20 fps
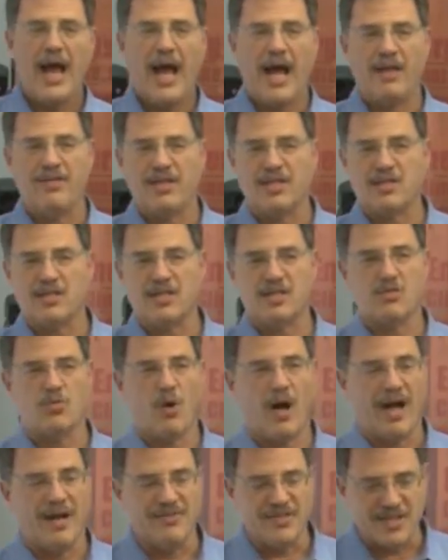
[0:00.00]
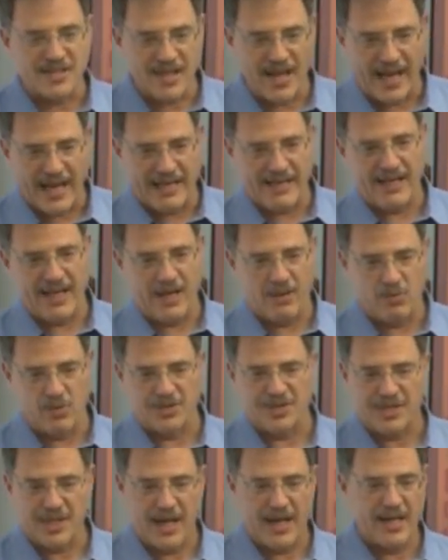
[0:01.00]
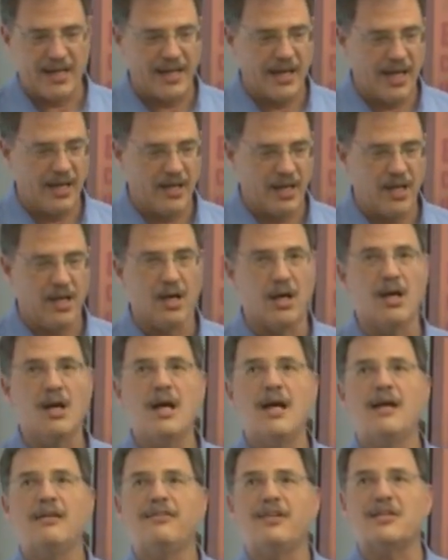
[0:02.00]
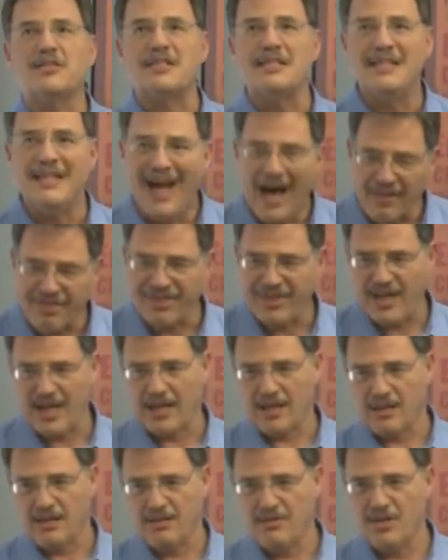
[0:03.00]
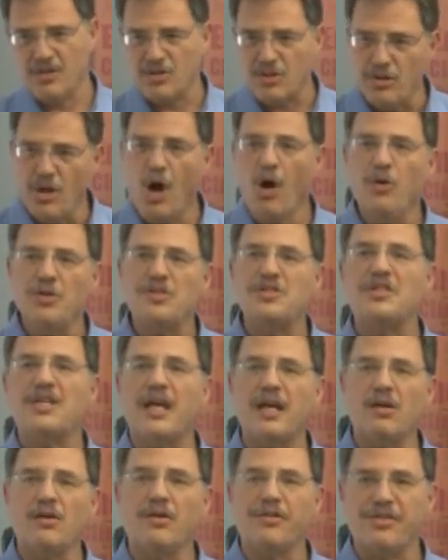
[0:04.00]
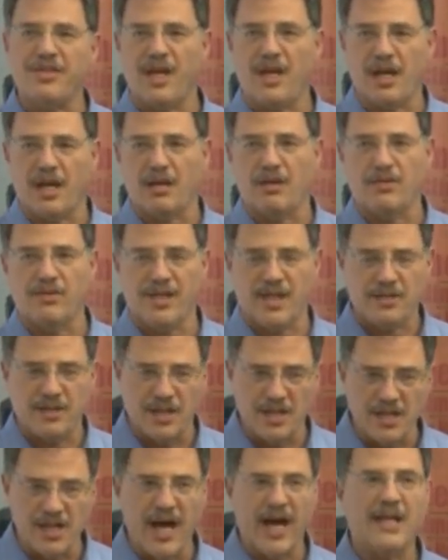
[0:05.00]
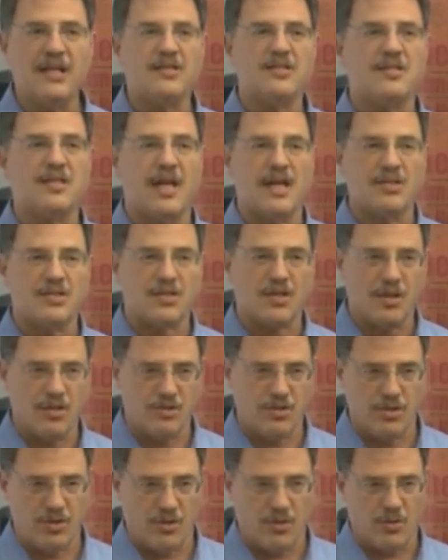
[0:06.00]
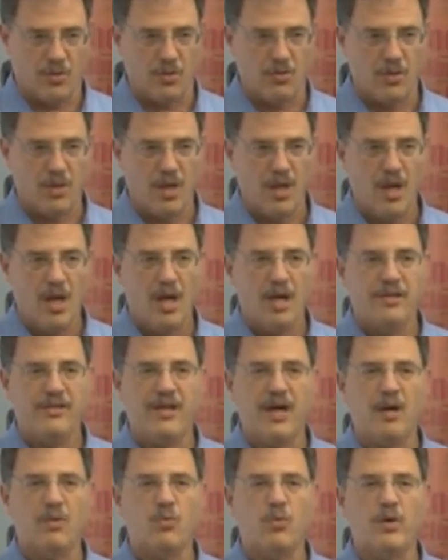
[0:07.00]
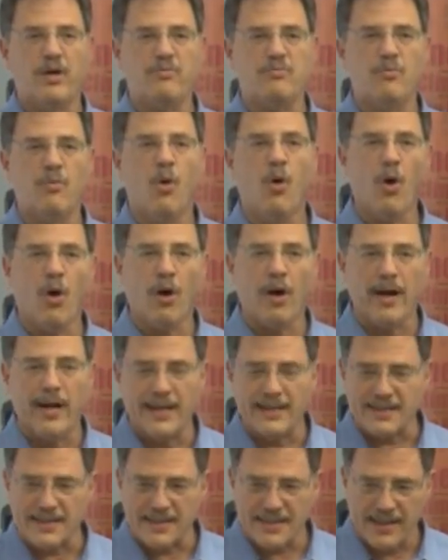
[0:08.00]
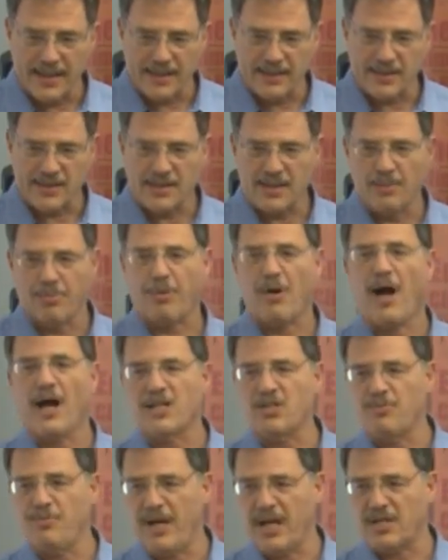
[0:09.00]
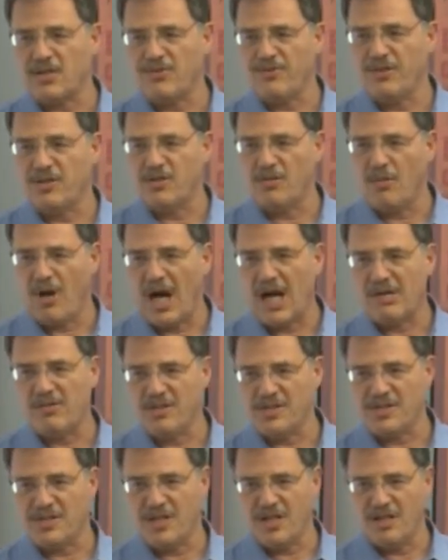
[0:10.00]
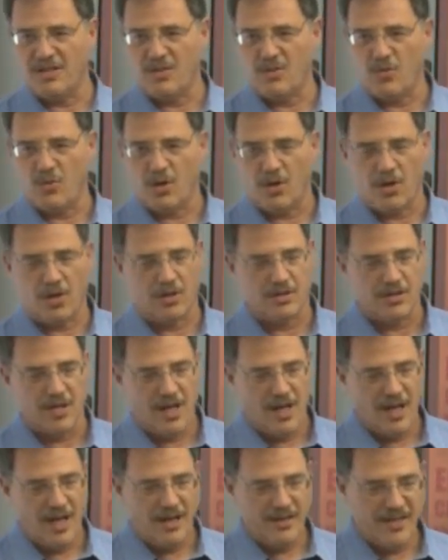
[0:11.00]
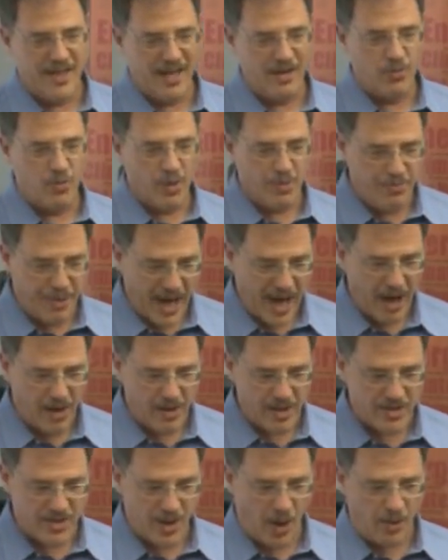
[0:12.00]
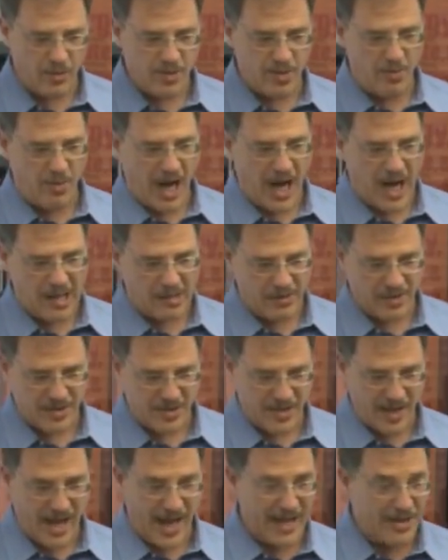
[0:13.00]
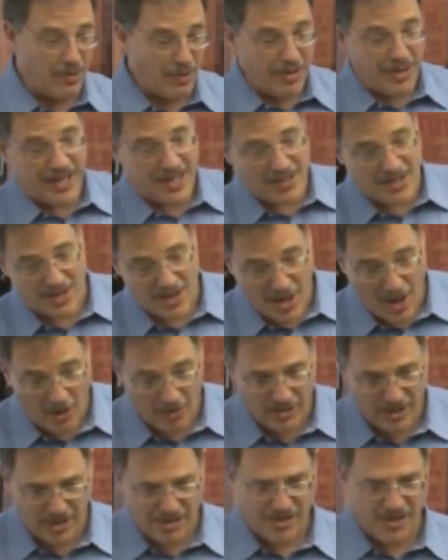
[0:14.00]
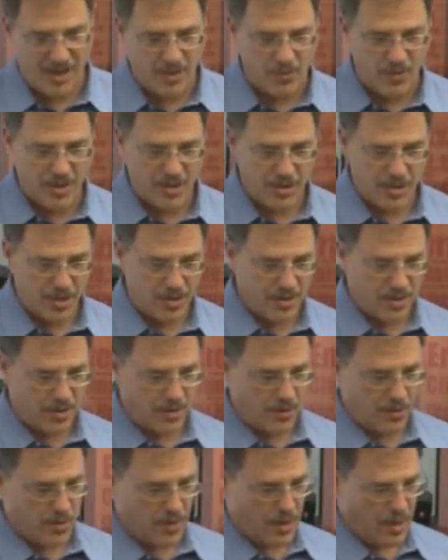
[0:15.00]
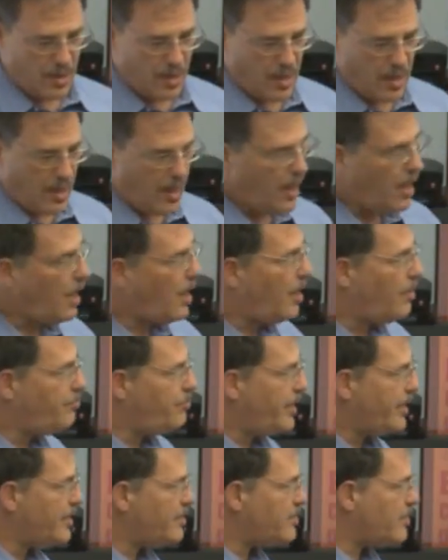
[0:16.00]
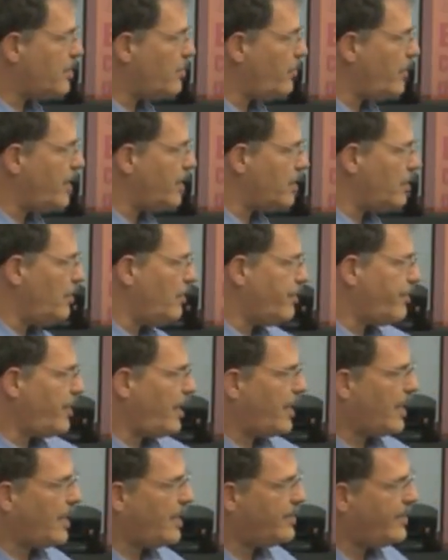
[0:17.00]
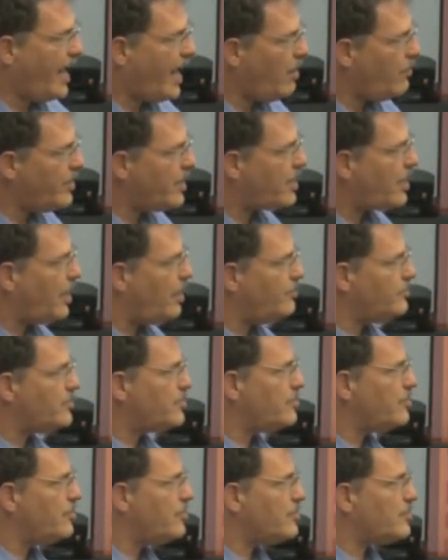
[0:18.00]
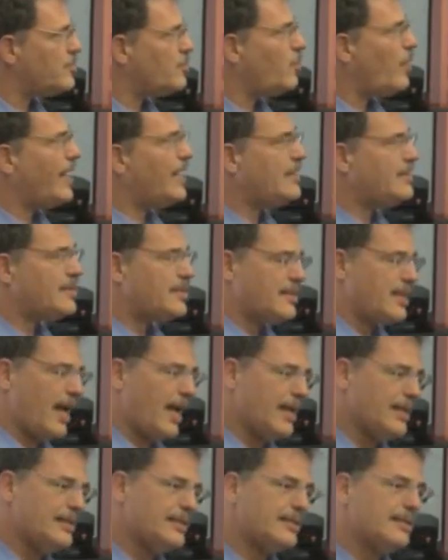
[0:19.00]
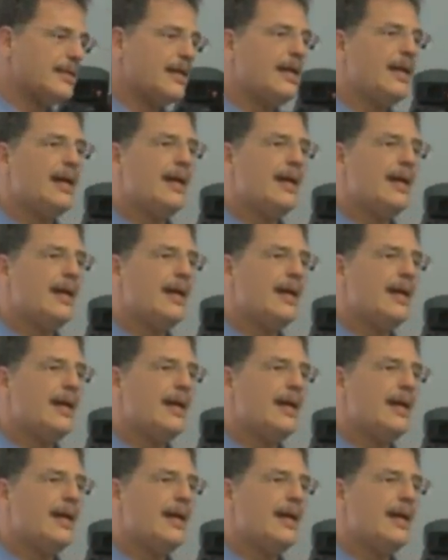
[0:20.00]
And this is why I've said and will say again here there's nothing, there's no single thing that the United States could do that would more assist the prospects for democracy in the world than repair its own democracy. I don't think it's the only thing we should do, uh, but it's a critical thing. And now we come to the swing states.